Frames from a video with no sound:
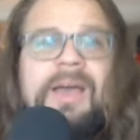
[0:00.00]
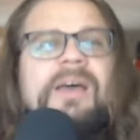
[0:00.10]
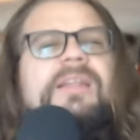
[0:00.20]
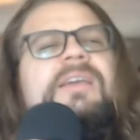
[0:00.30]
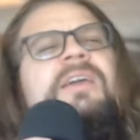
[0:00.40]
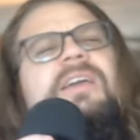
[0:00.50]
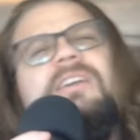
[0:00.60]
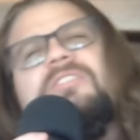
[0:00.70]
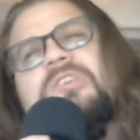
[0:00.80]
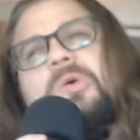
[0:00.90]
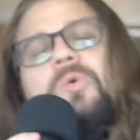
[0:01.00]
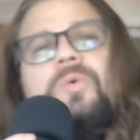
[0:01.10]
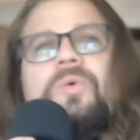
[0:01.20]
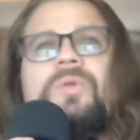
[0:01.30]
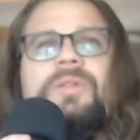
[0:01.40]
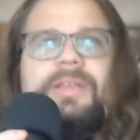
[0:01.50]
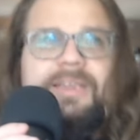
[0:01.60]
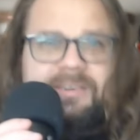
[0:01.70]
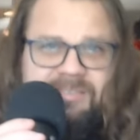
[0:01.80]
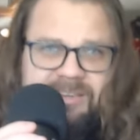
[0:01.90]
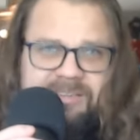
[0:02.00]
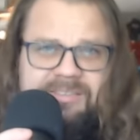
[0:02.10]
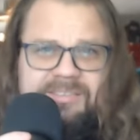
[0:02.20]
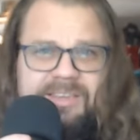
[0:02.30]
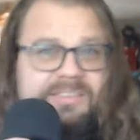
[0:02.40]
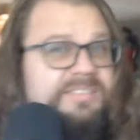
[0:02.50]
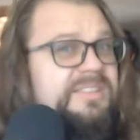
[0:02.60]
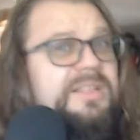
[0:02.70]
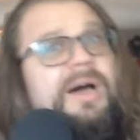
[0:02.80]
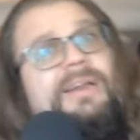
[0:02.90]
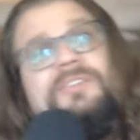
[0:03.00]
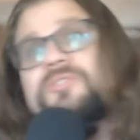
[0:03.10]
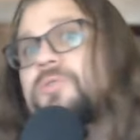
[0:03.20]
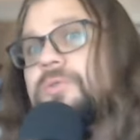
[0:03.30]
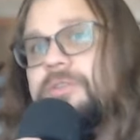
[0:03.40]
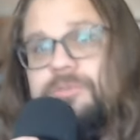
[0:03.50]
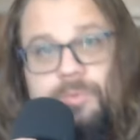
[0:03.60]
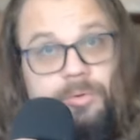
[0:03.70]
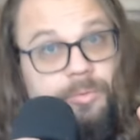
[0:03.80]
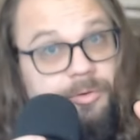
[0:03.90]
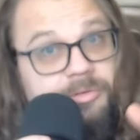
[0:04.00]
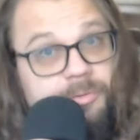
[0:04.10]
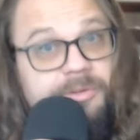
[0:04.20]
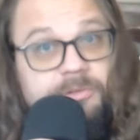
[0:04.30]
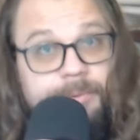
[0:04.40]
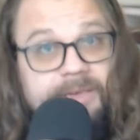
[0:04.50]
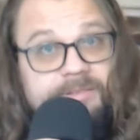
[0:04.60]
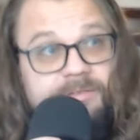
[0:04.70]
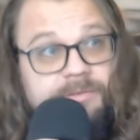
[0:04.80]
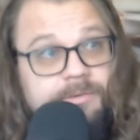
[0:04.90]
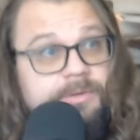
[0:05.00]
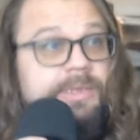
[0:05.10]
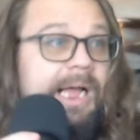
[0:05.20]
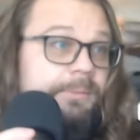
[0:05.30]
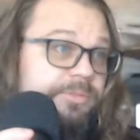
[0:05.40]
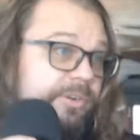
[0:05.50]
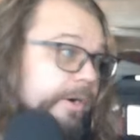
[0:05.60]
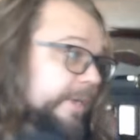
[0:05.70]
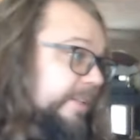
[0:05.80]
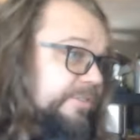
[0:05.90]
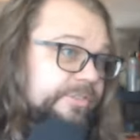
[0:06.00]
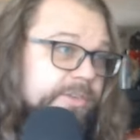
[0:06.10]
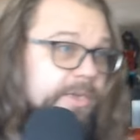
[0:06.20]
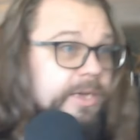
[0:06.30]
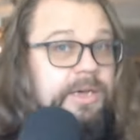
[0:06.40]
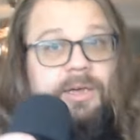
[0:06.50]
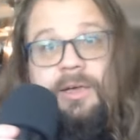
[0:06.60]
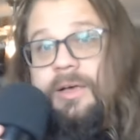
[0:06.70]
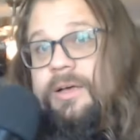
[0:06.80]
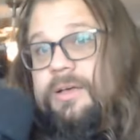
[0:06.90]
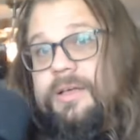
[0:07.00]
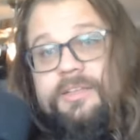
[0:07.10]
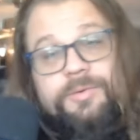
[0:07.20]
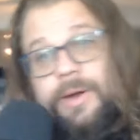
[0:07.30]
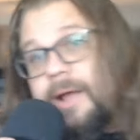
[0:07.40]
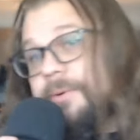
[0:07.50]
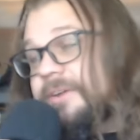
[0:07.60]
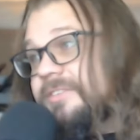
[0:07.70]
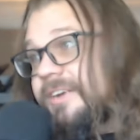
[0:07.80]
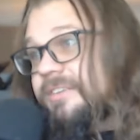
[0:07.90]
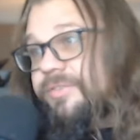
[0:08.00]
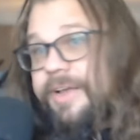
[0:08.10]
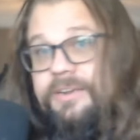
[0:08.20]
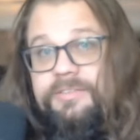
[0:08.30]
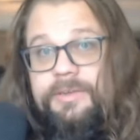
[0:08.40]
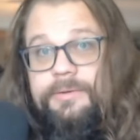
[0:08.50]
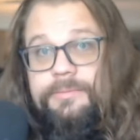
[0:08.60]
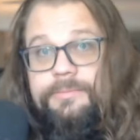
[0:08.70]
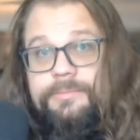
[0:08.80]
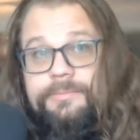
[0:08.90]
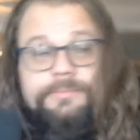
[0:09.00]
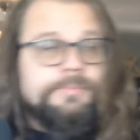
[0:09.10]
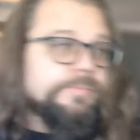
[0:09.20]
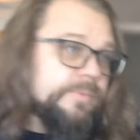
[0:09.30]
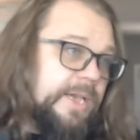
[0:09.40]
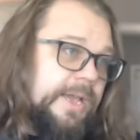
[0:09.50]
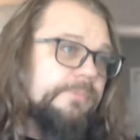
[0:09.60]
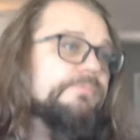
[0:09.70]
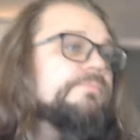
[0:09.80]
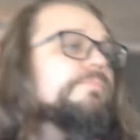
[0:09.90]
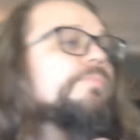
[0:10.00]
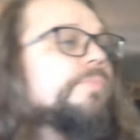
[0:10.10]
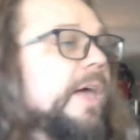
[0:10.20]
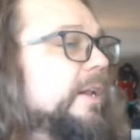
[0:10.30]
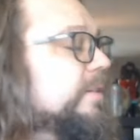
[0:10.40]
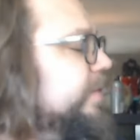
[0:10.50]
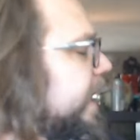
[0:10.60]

like, it's cool in a sense. It's not as cool as World War II in space. I'm sorry. That's why I write science fantasy. Okay. That